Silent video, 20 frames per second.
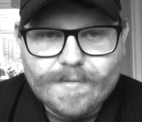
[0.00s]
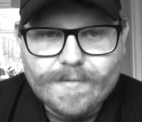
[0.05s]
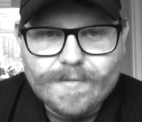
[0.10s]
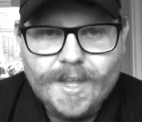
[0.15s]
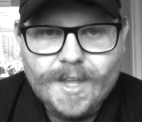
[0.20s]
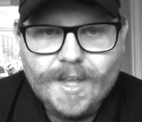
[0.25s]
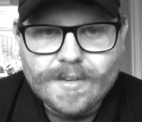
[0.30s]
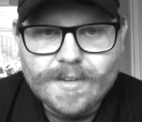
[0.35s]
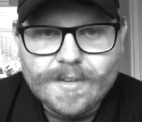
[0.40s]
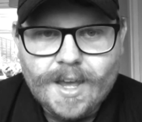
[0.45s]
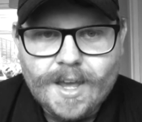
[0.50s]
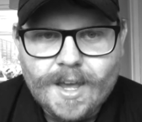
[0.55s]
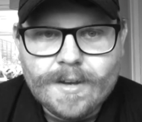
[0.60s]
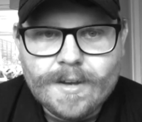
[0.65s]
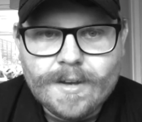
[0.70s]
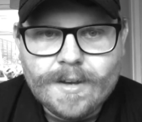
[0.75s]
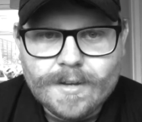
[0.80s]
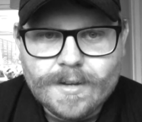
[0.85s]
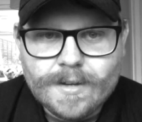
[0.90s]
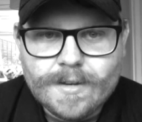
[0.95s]
Thanks again,
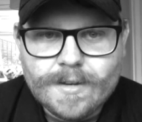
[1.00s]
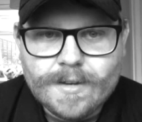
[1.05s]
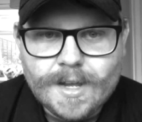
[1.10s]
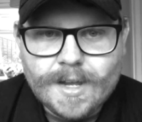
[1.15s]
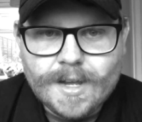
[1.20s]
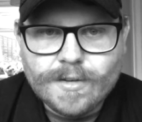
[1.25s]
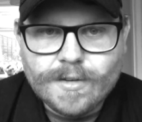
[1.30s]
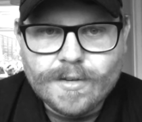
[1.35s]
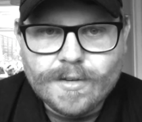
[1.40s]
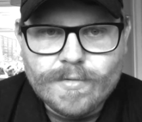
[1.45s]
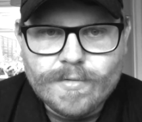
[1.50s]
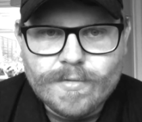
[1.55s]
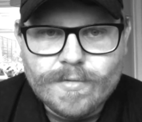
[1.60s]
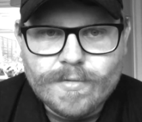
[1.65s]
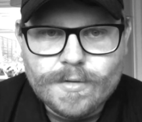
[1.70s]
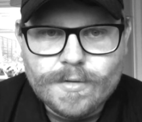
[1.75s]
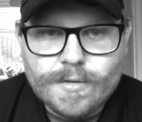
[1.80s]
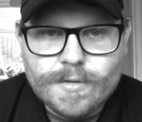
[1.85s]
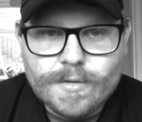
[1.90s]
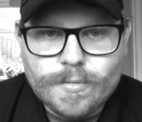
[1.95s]
and thanks to everyone
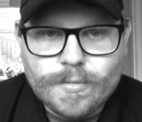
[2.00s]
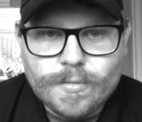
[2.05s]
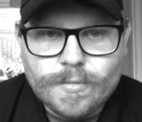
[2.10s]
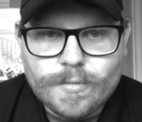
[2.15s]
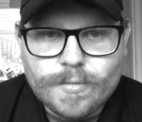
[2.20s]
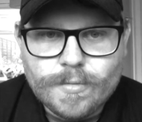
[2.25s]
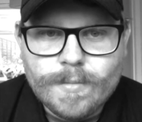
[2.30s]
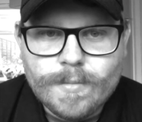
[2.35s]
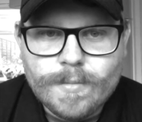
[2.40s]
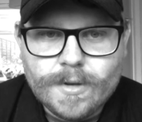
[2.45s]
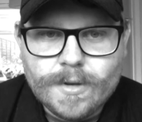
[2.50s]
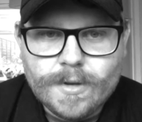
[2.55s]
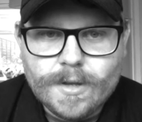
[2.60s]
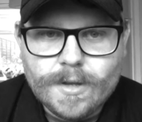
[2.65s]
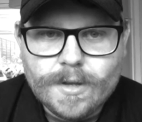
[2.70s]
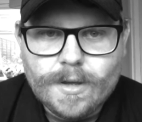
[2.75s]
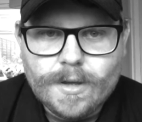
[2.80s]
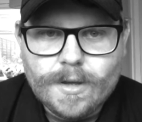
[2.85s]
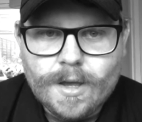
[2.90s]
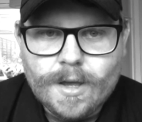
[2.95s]
who subscribes.
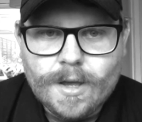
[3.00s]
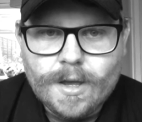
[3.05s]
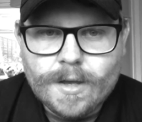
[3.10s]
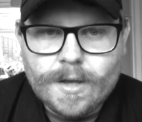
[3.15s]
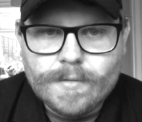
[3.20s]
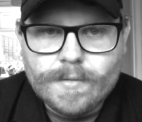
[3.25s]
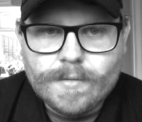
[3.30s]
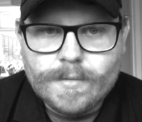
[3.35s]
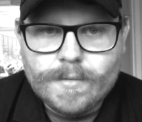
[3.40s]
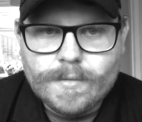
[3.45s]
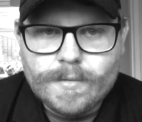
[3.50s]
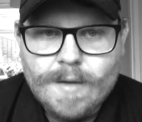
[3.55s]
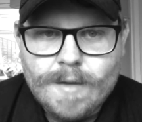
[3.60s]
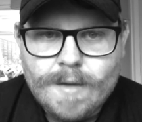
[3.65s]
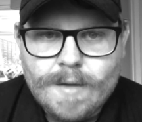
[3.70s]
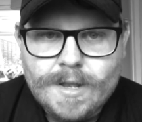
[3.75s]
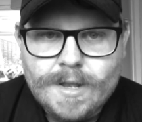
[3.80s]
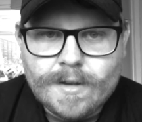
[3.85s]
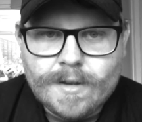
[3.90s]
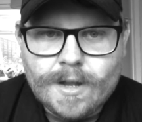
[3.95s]
It
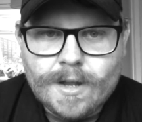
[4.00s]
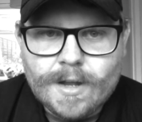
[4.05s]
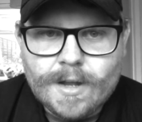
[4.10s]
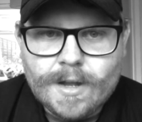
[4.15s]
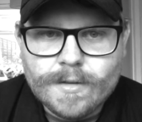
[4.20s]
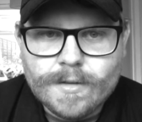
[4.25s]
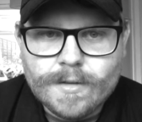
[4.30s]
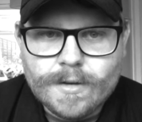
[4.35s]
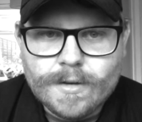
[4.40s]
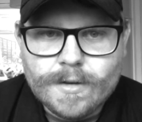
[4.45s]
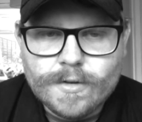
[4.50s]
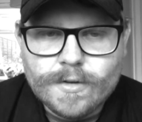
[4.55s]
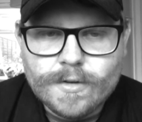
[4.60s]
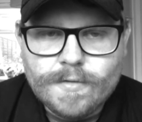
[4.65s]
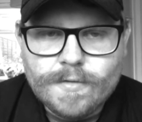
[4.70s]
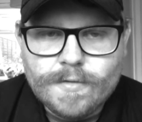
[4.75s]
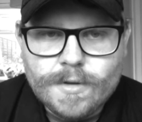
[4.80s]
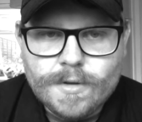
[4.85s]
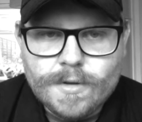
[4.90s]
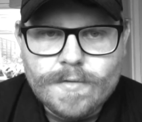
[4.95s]
means a lot that just a
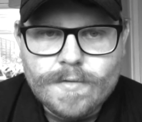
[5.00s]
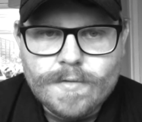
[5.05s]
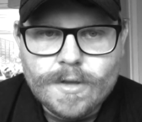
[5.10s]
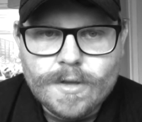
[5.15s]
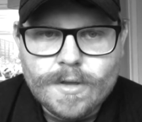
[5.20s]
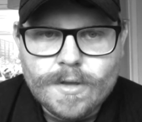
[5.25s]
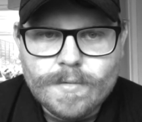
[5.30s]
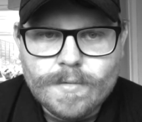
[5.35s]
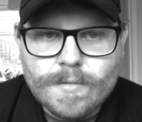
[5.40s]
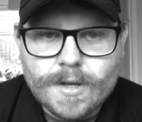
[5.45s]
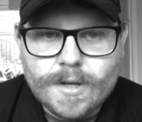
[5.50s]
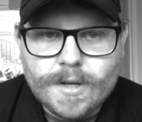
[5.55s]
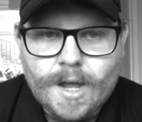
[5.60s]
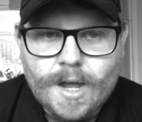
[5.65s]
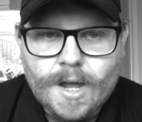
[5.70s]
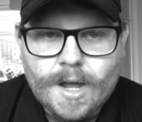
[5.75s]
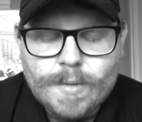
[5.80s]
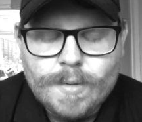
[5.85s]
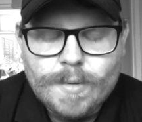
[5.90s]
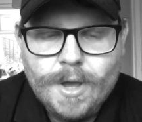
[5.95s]
few of you
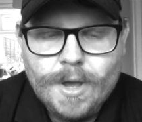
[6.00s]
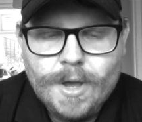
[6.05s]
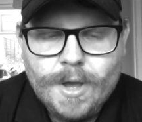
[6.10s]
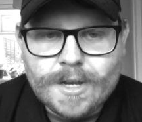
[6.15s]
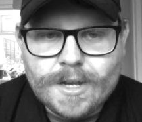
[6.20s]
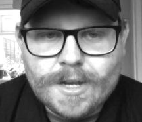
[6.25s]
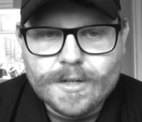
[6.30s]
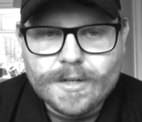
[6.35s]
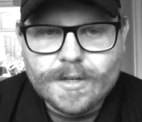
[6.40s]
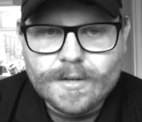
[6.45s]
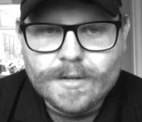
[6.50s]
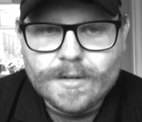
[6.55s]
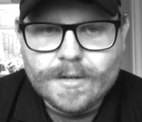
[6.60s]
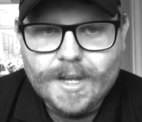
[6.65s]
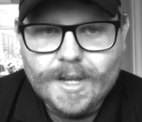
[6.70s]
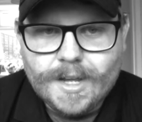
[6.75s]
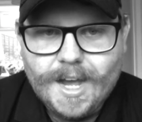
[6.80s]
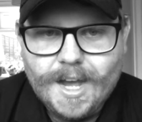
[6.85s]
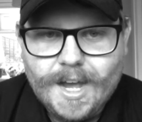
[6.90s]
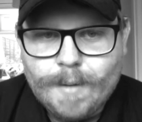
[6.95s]
like my page and
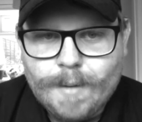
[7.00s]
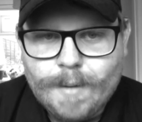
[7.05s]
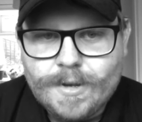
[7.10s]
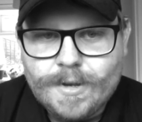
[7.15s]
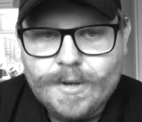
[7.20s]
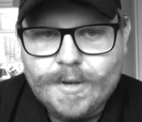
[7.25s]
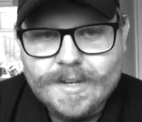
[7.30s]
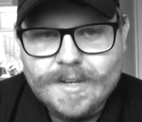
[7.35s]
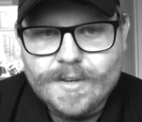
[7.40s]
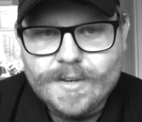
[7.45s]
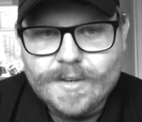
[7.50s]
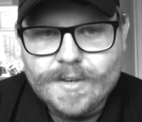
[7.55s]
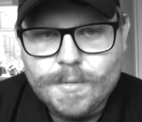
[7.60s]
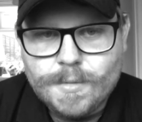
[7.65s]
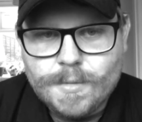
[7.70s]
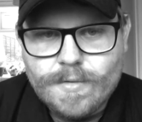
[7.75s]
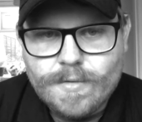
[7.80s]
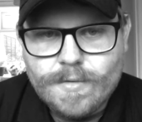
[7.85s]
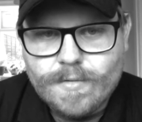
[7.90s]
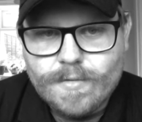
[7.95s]
are happy to listen to
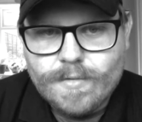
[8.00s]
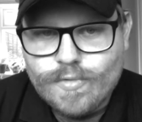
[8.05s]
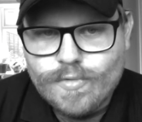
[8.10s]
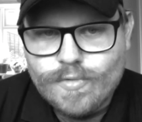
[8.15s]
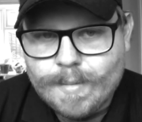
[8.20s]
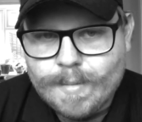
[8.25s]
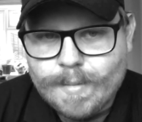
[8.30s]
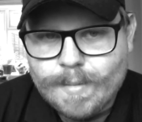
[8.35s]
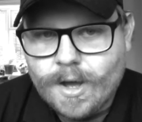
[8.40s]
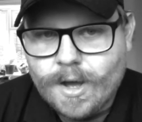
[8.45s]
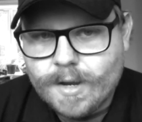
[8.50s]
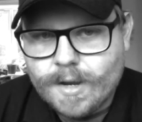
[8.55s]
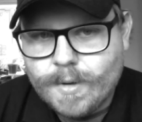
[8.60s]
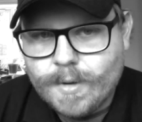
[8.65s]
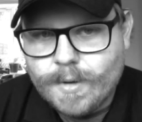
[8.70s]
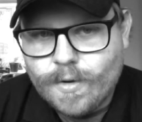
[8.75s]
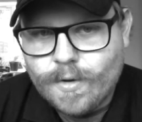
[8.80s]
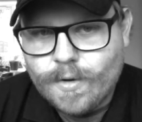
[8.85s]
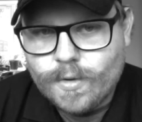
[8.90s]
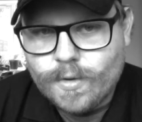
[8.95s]
me rabbit on
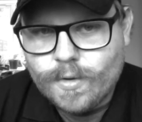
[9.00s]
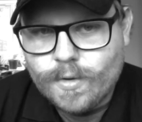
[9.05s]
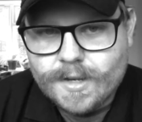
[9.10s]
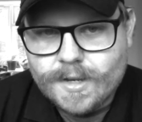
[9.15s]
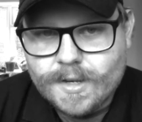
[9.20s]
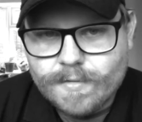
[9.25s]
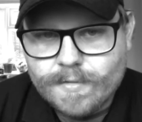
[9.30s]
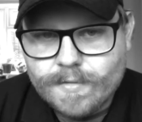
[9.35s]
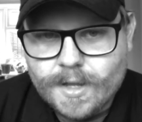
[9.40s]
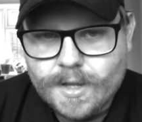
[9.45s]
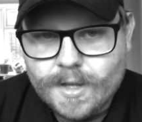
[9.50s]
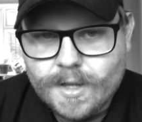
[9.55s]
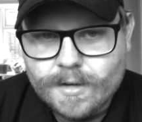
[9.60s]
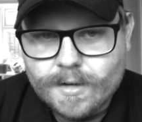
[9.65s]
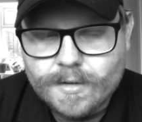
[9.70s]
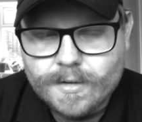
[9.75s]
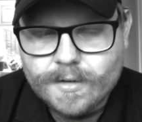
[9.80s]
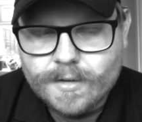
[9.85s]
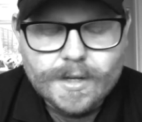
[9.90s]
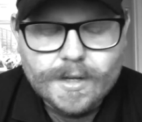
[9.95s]
about all these different
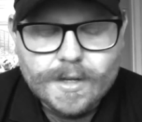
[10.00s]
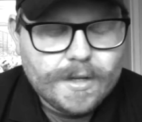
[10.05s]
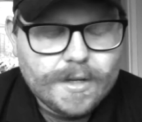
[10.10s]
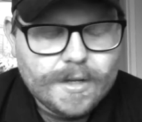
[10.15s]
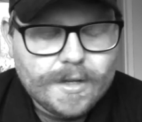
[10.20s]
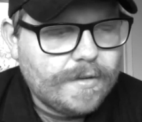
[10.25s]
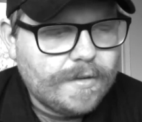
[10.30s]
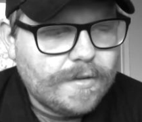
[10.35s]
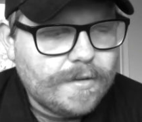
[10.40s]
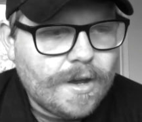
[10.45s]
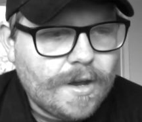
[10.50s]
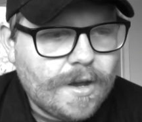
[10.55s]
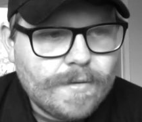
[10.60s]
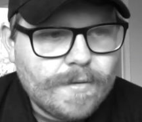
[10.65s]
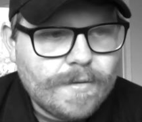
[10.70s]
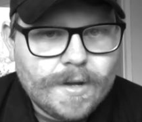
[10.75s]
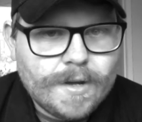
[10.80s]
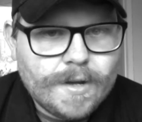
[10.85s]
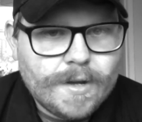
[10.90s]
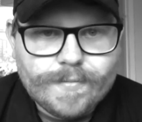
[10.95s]
things.
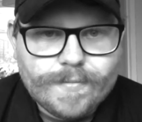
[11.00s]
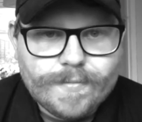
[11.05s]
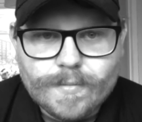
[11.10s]
So,